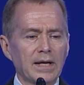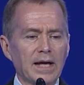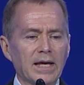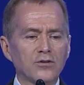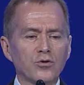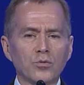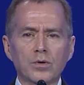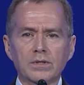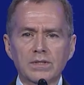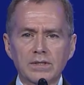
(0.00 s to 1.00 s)
and to
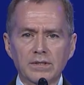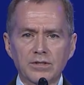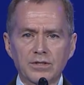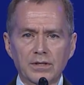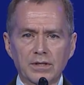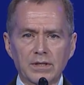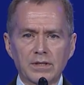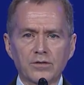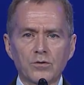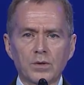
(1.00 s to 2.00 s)
work
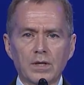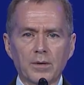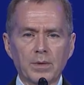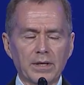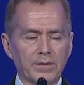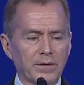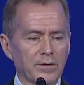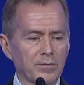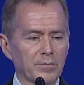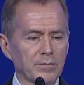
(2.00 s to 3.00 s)
diligently to eliminate
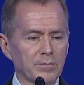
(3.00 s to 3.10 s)
them.